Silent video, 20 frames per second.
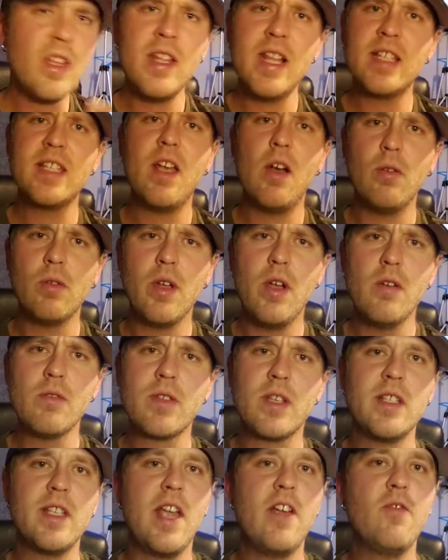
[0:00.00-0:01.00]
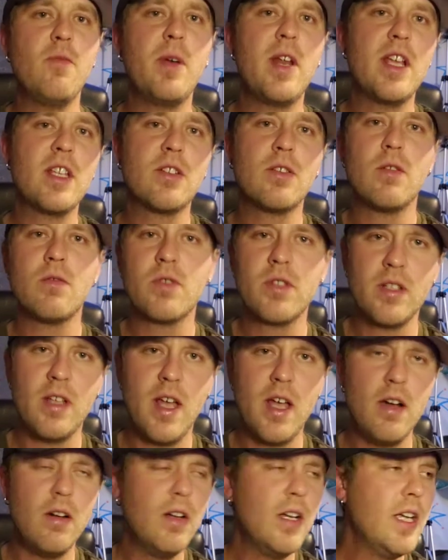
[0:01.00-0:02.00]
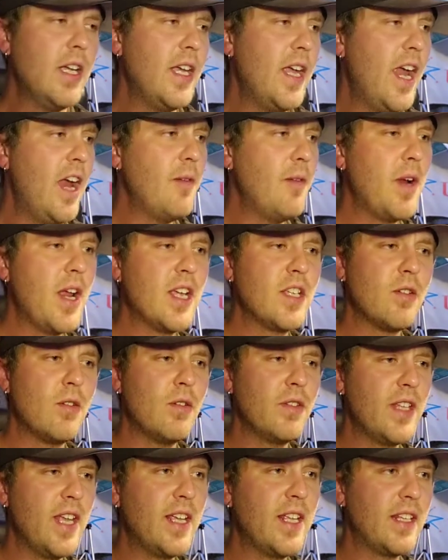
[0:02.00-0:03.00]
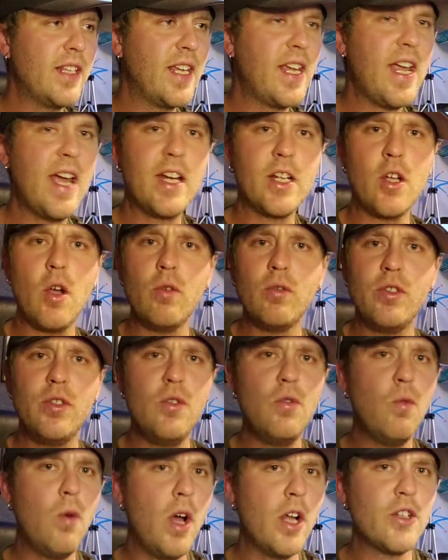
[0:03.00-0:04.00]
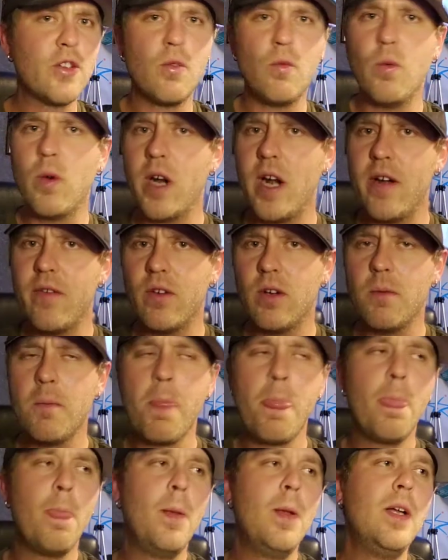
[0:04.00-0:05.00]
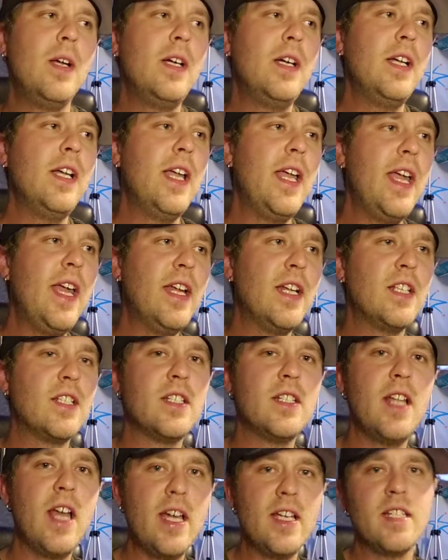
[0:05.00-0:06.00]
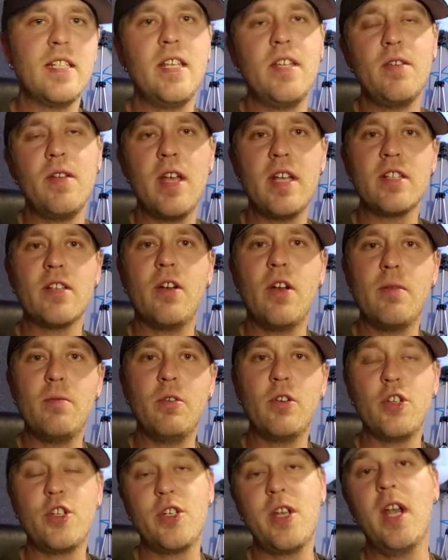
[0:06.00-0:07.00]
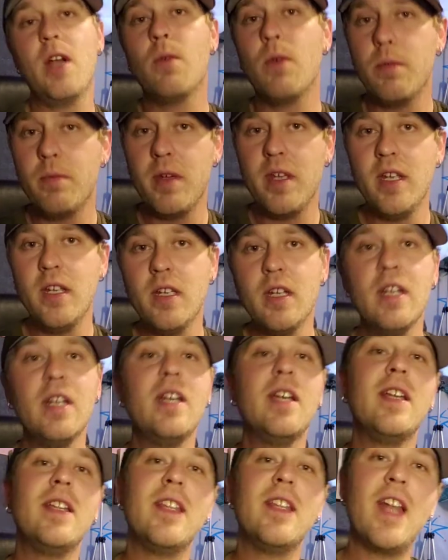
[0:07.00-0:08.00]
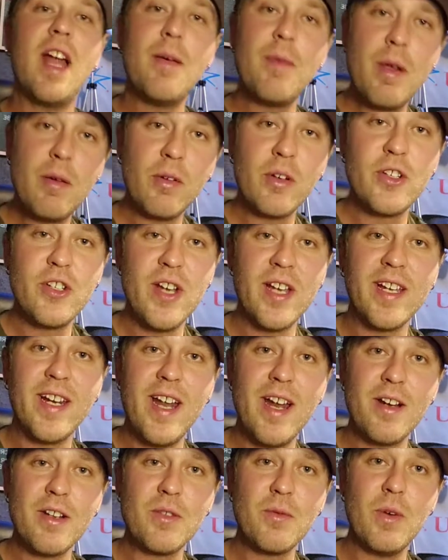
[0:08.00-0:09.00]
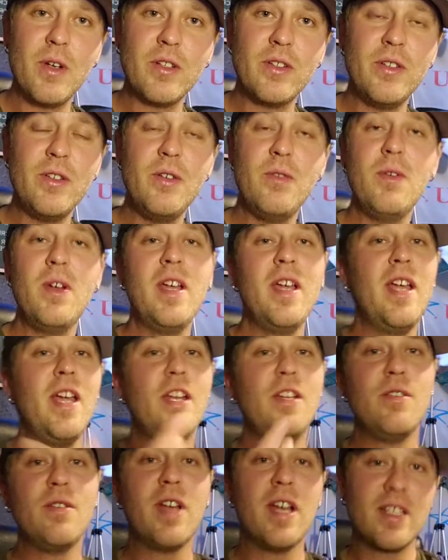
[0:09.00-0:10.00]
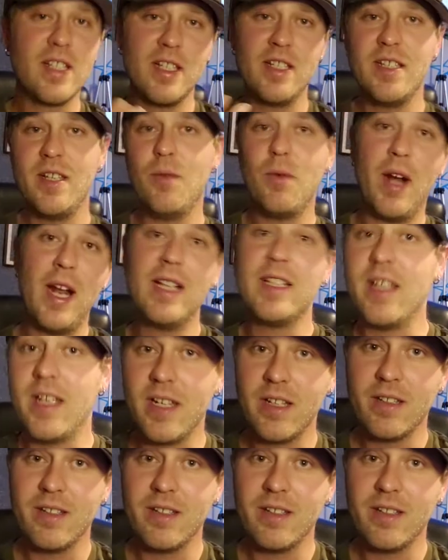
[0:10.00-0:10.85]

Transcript: That's how it goes because everybody has their own style. Everybody has their own thing that they kind of go to, watch, or whatever. And it's nice that you guys are able to share it with me. Then I'm able to check it out as well too, and you guys can see what I think.